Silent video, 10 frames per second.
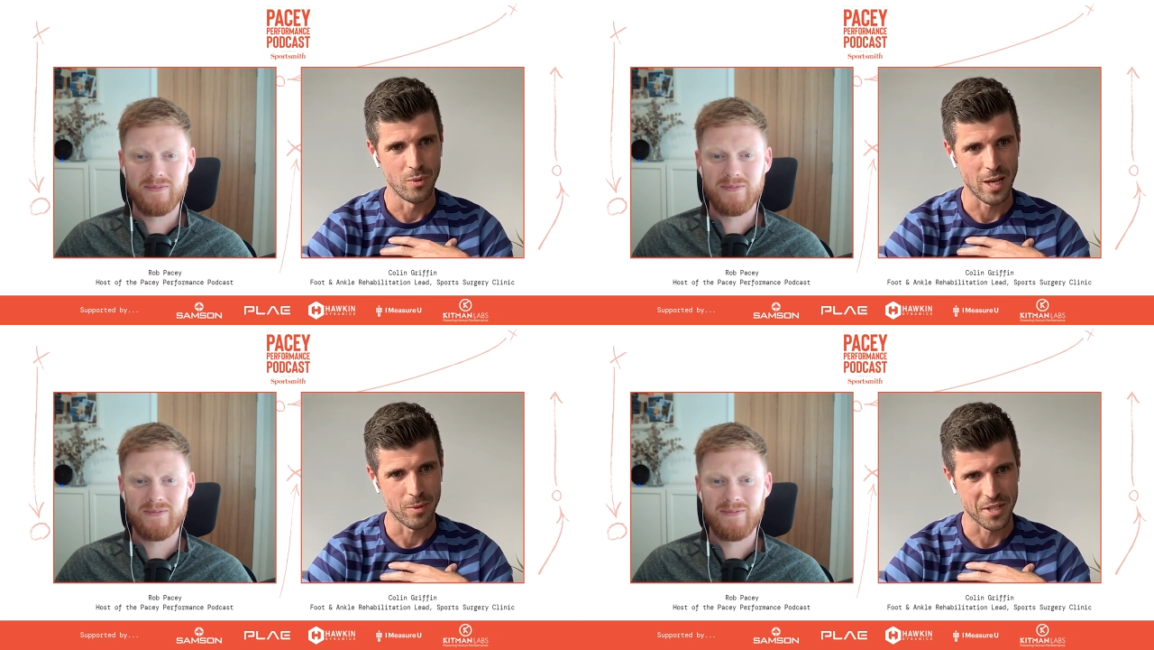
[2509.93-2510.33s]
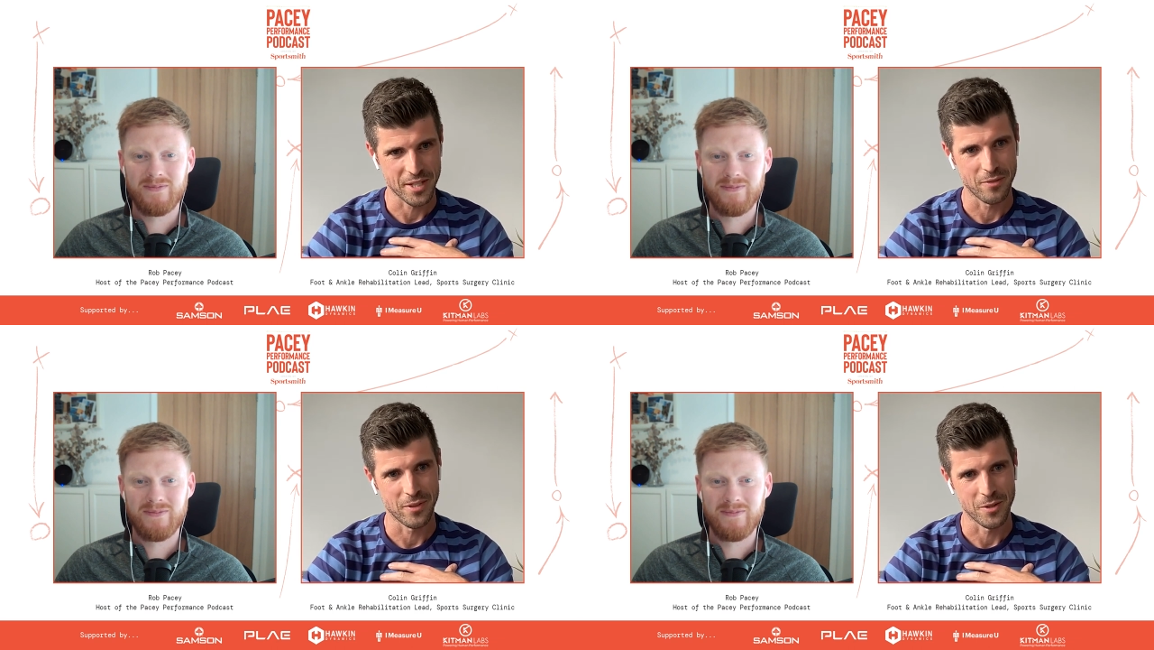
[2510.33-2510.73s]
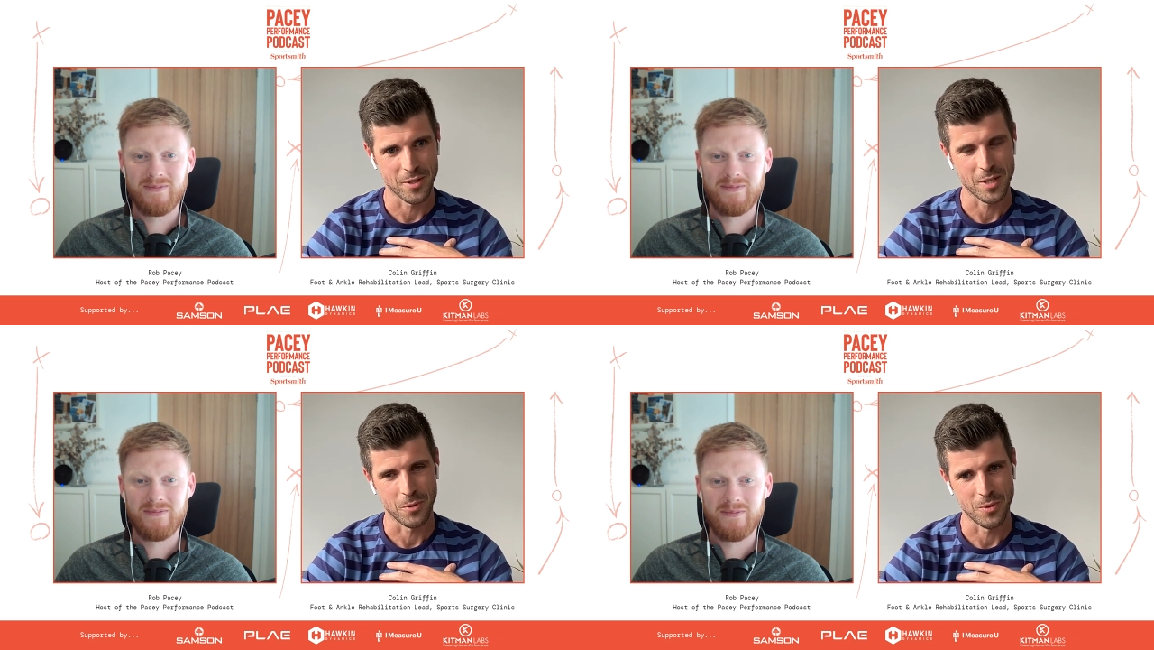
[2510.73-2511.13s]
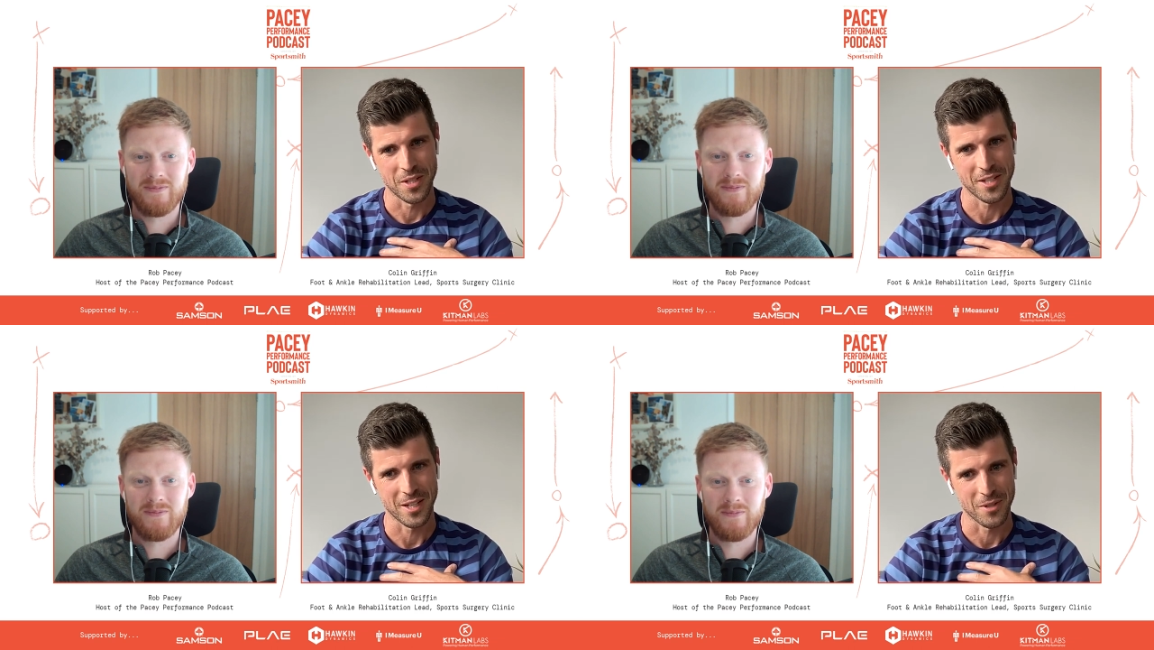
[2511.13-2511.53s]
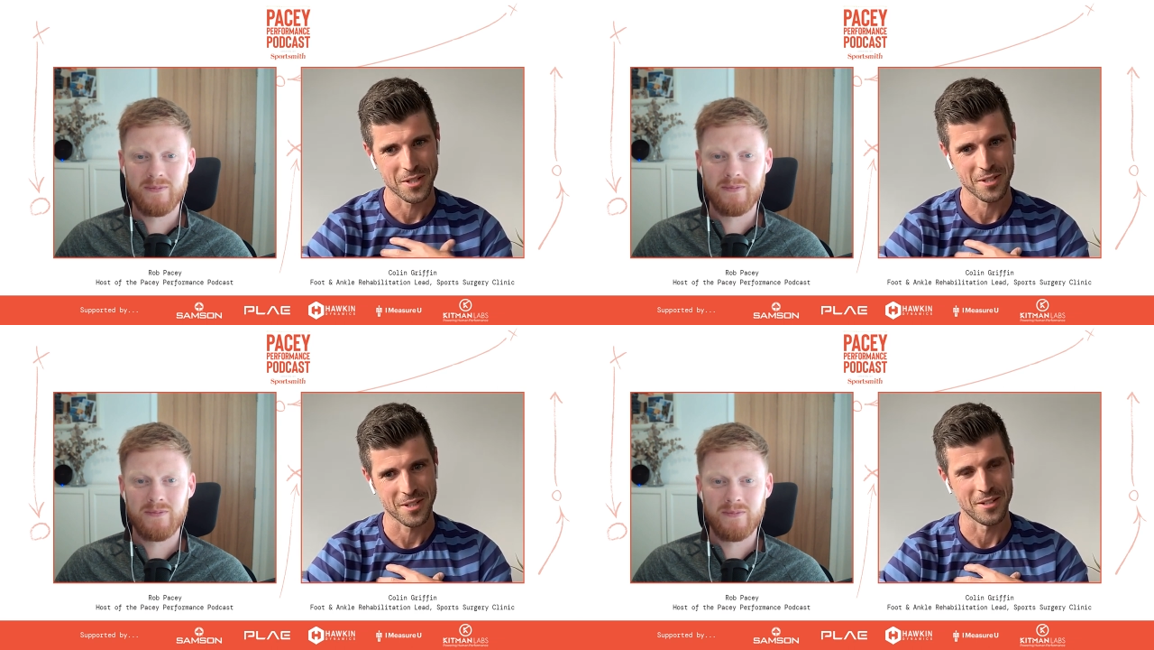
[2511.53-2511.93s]
Speaker 1: rehabbing myself and I was, I suppose willing to take
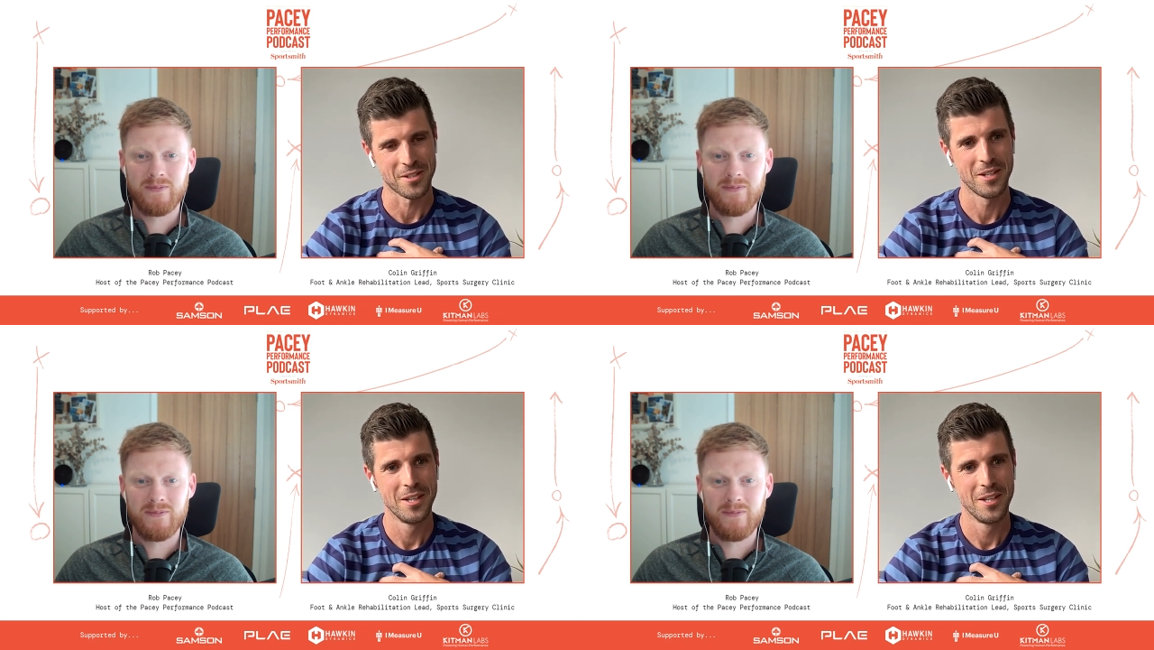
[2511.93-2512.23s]
risks and